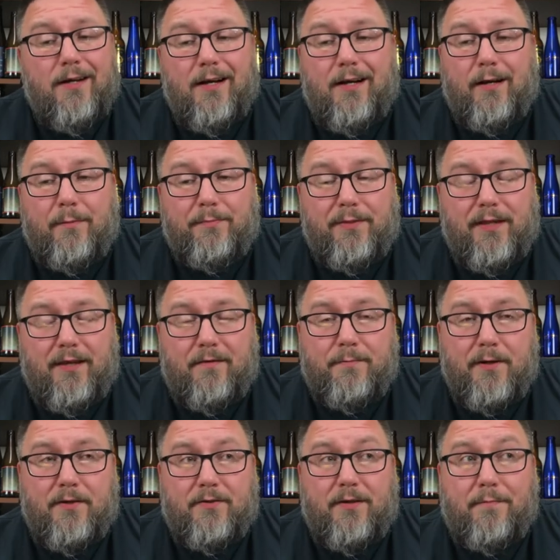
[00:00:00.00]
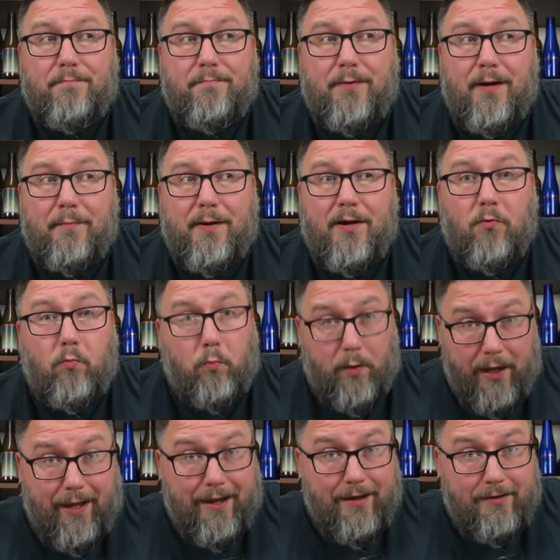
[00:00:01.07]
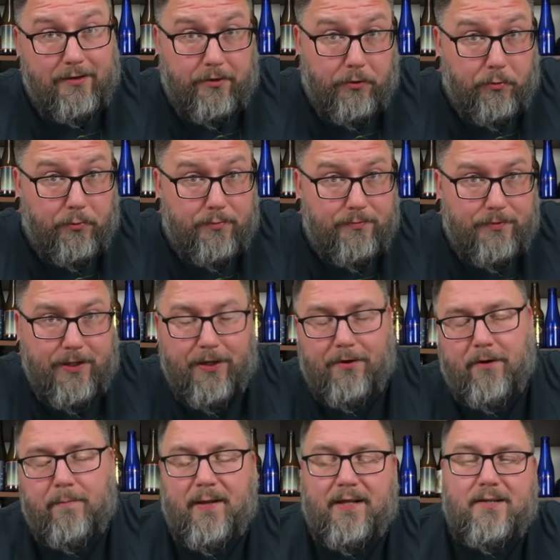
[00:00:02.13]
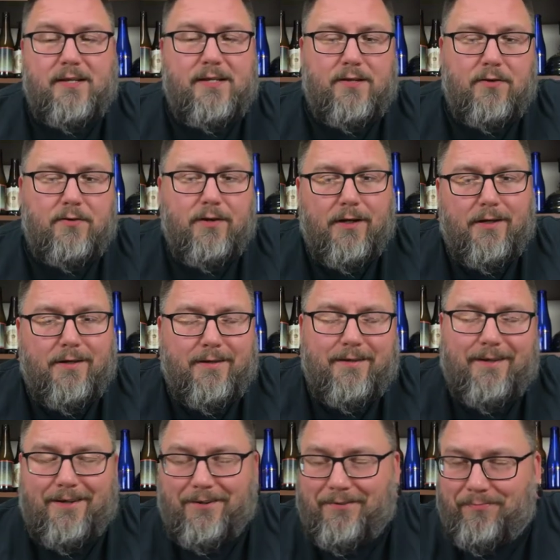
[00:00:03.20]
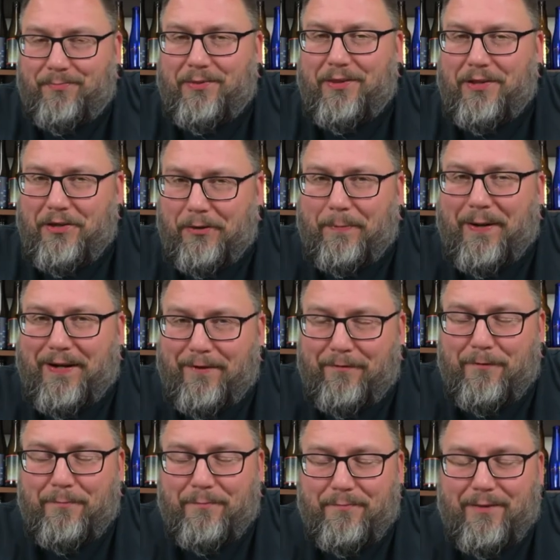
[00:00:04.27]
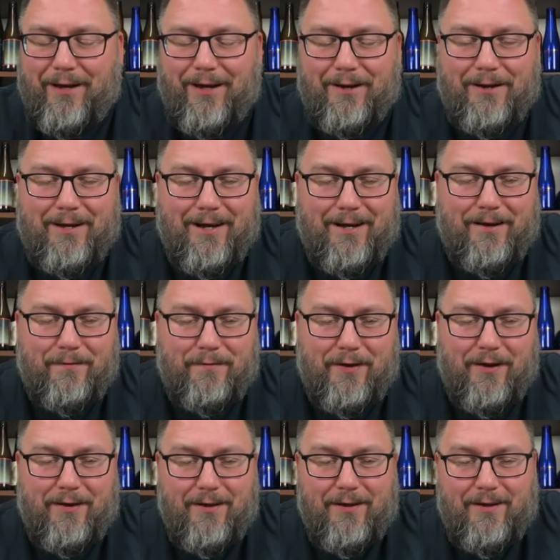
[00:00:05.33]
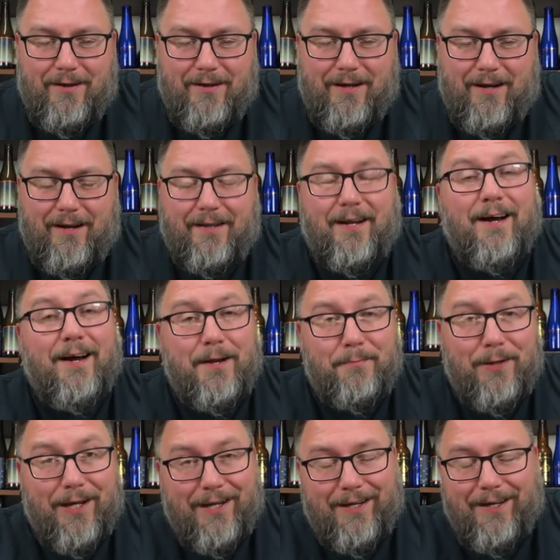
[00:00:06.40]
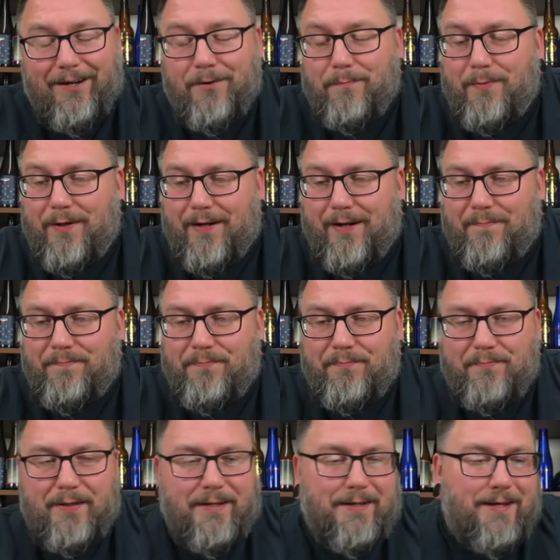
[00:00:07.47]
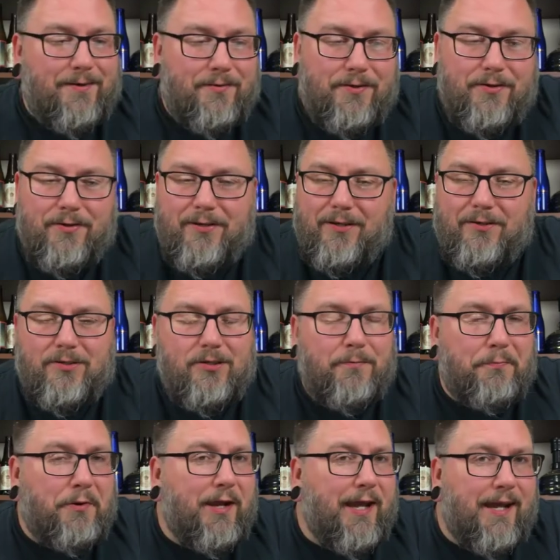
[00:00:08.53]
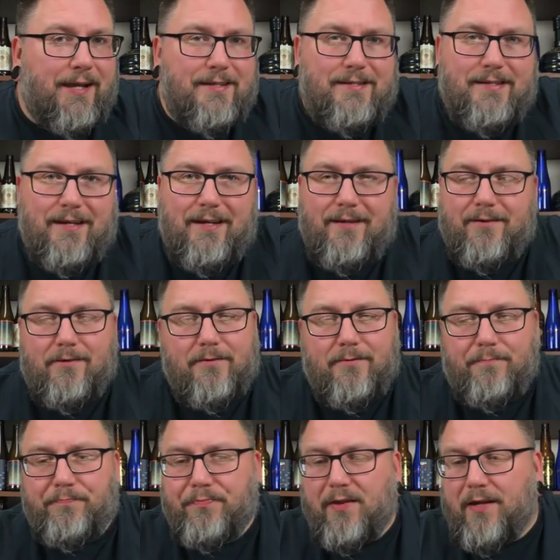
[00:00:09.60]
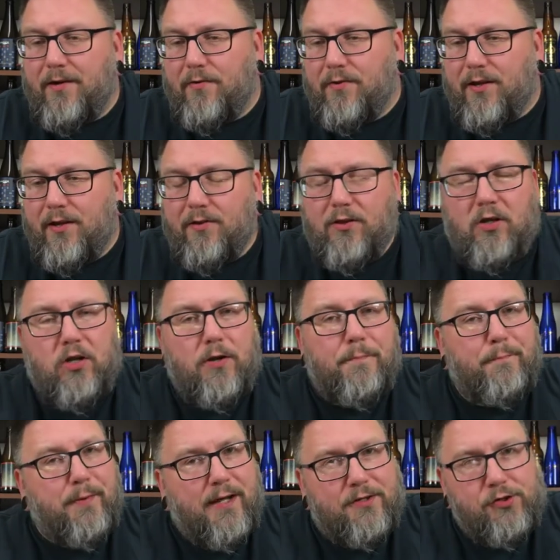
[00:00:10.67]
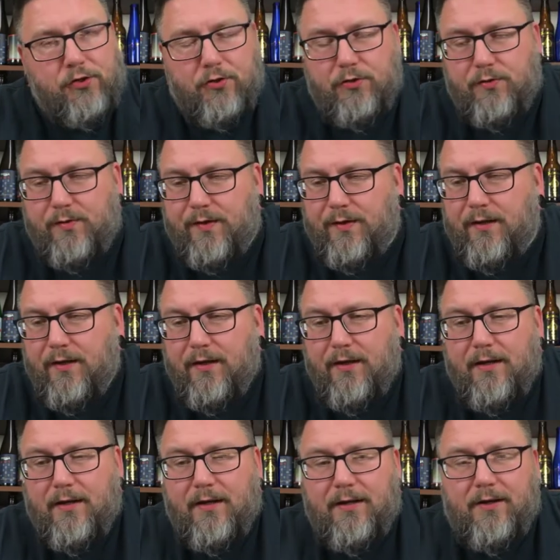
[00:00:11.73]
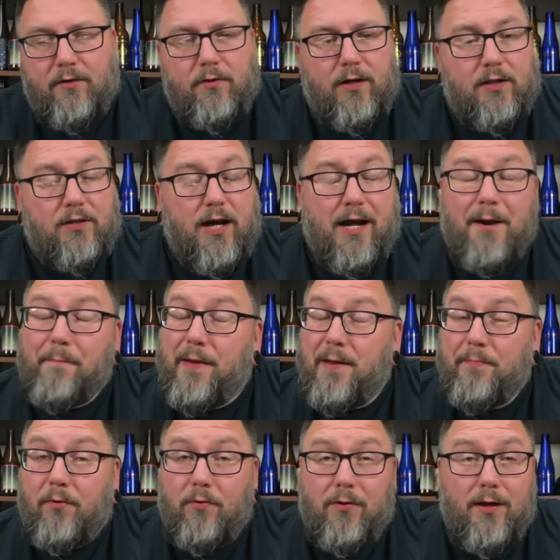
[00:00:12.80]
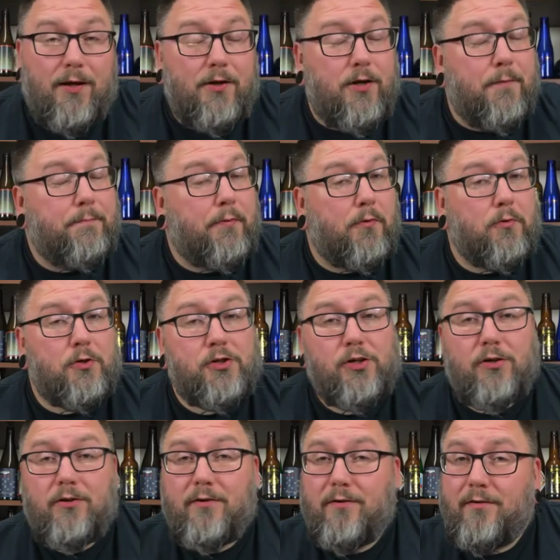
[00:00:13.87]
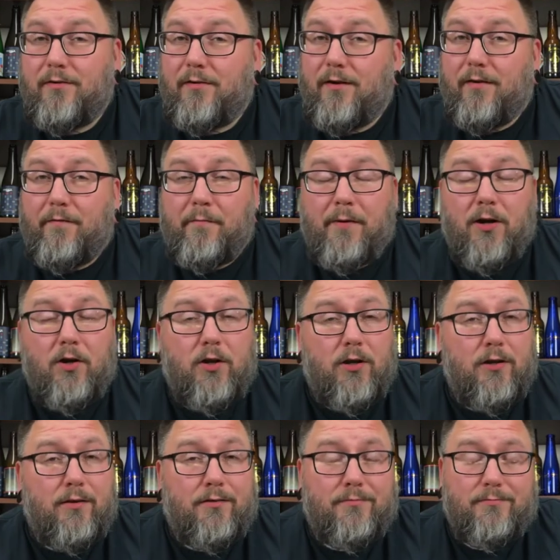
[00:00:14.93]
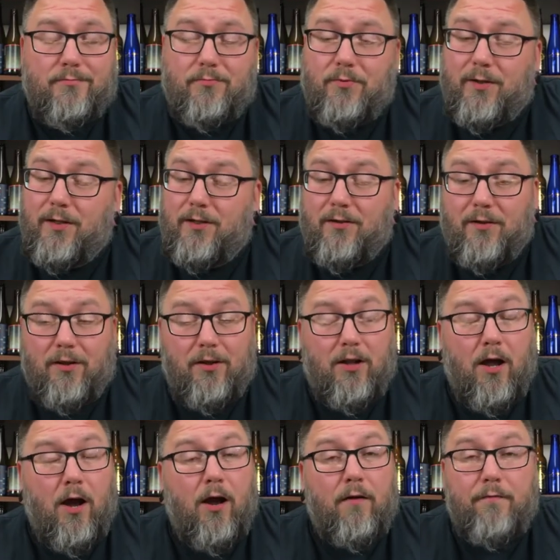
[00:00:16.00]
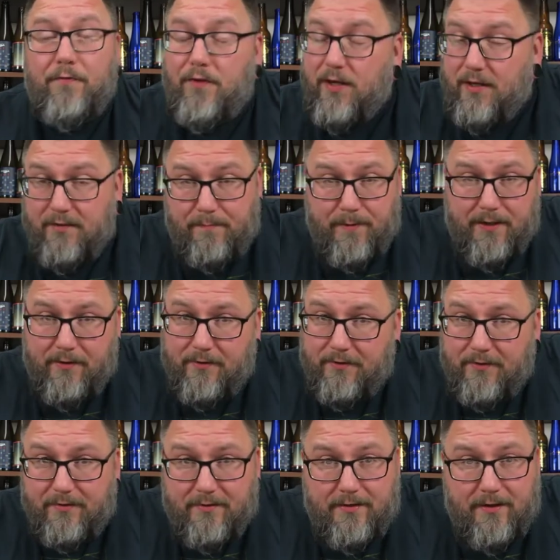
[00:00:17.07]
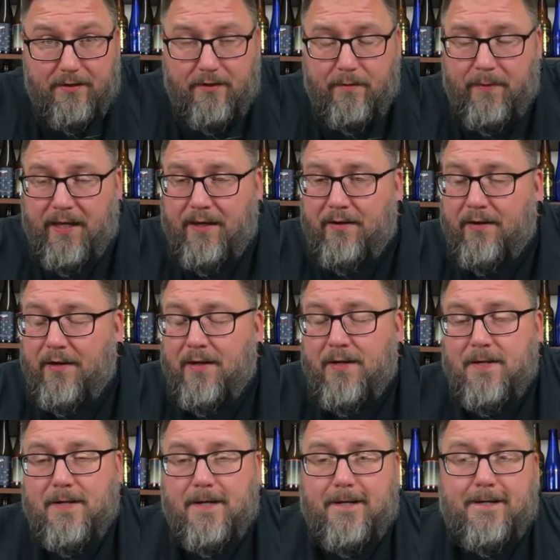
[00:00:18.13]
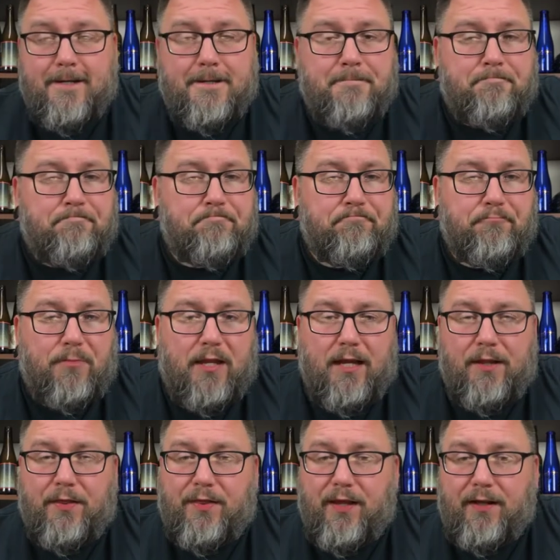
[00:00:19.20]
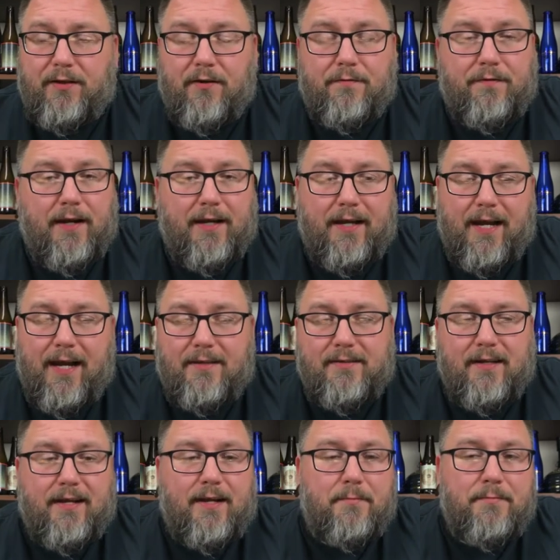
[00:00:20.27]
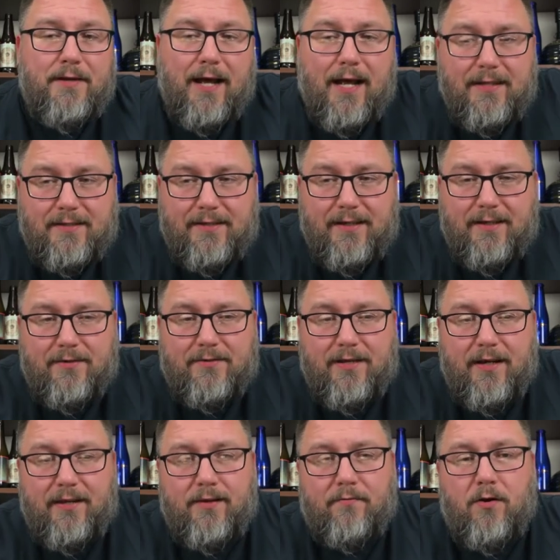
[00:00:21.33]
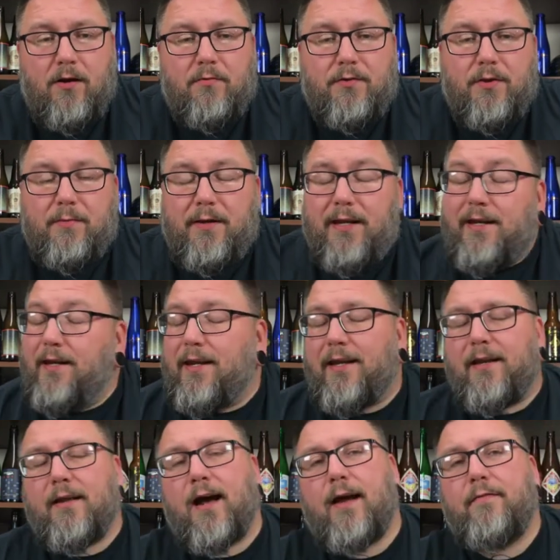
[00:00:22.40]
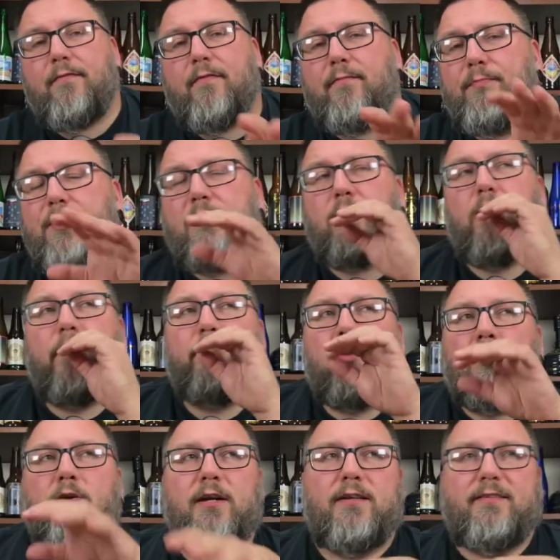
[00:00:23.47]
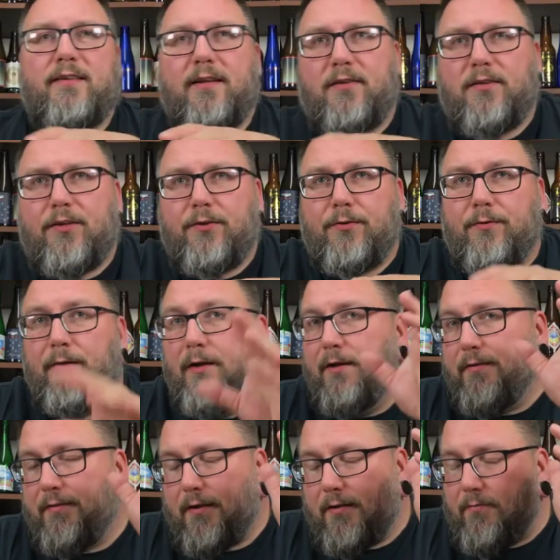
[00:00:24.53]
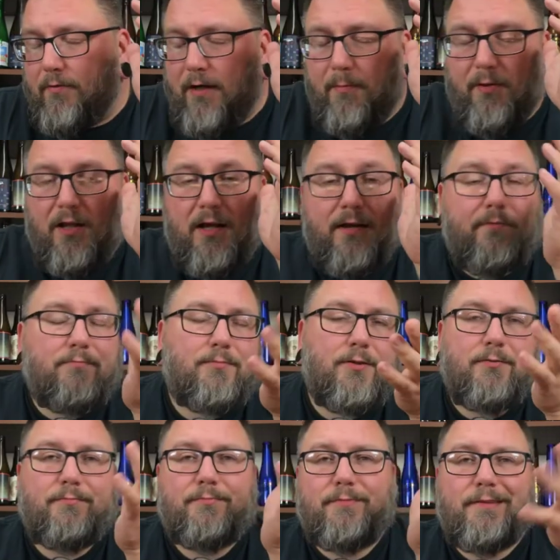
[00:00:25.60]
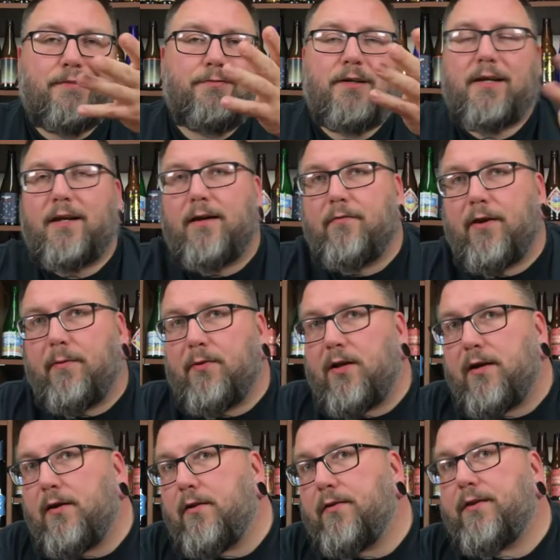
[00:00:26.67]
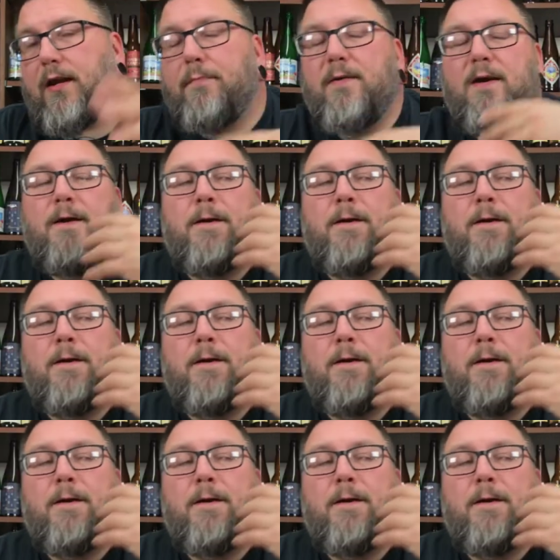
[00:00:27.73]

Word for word: Uh, these beers I've been about a week into. You know what I mean? So, you know, a little bit different uh, kind of uh, kind of timeline there. But um, but you know, they're they're super hazy. They're you know they look good in pictures, and you know a lot of people, a good portion of America would love these beers. you know what I mean? Um, and think they're fantastic. And I'm not saying there's anything wrong with them. And and I've you know I've learned this thing too not to ramble on. Well, fuck it, I ramble on all the time.